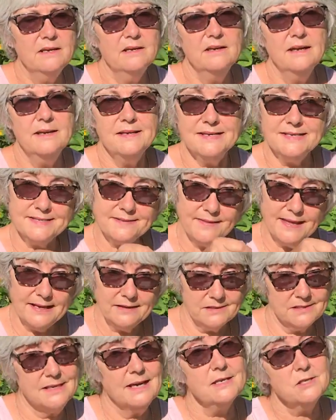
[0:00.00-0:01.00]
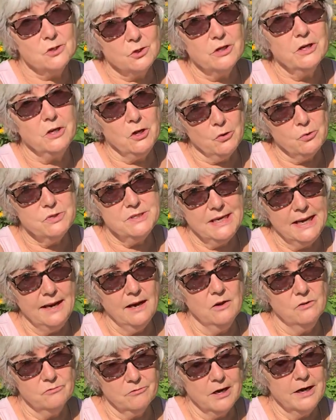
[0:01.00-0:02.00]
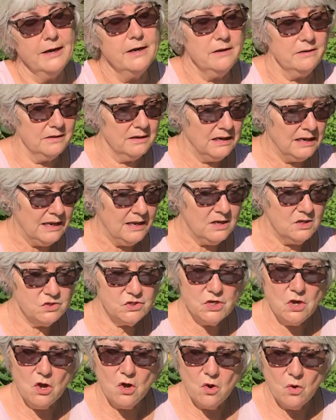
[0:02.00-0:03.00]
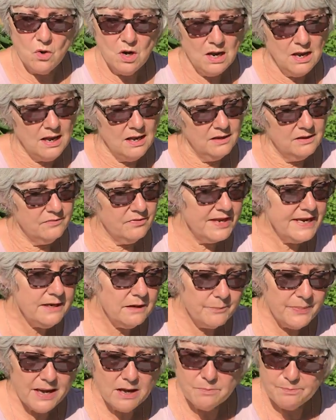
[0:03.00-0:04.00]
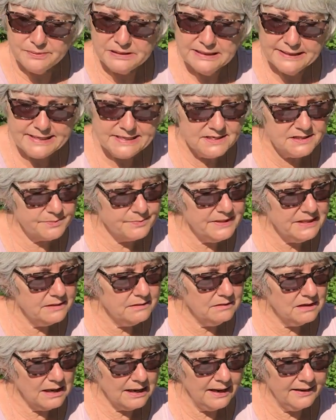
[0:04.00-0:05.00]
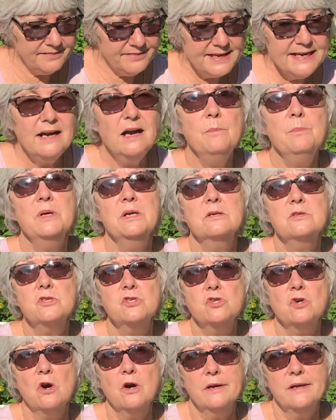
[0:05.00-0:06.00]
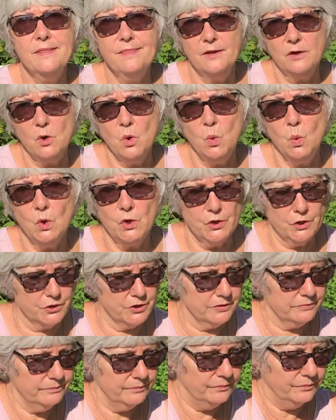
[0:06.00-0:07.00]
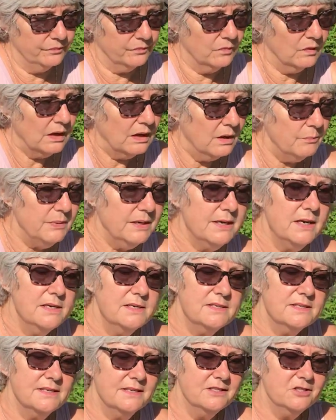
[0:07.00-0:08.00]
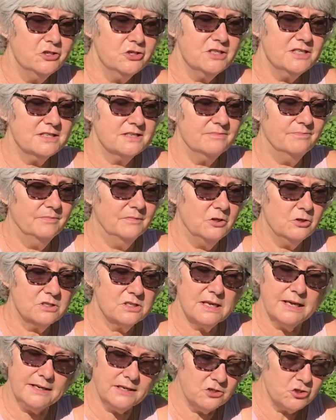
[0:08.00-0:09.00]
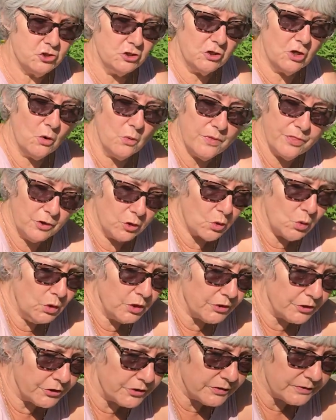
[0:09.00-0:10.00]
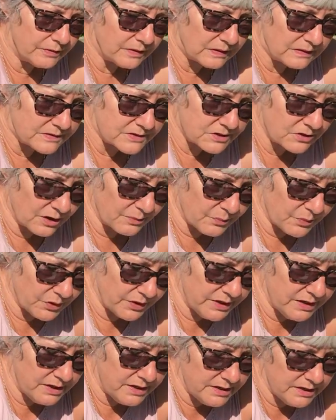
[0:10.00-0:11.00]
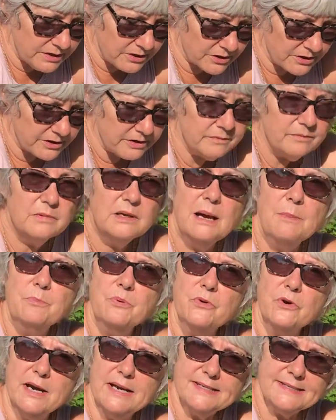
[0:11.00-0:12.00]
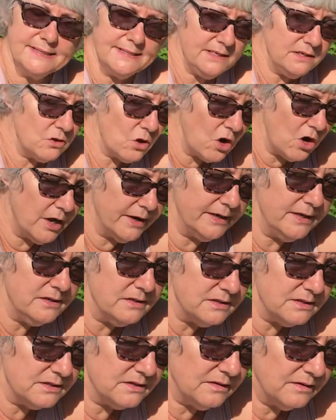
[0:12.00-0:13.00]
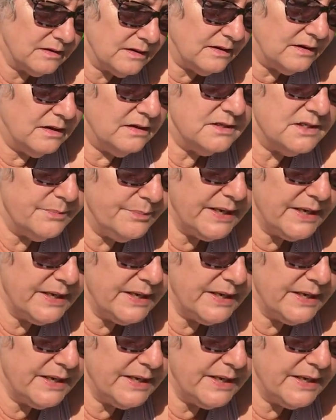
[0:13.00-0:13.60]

and that side's going to go down, right? So think about placement. I think I'm going to start in the corner because it just looks like it should go in the corner. So I put it here. I'm pressing on it to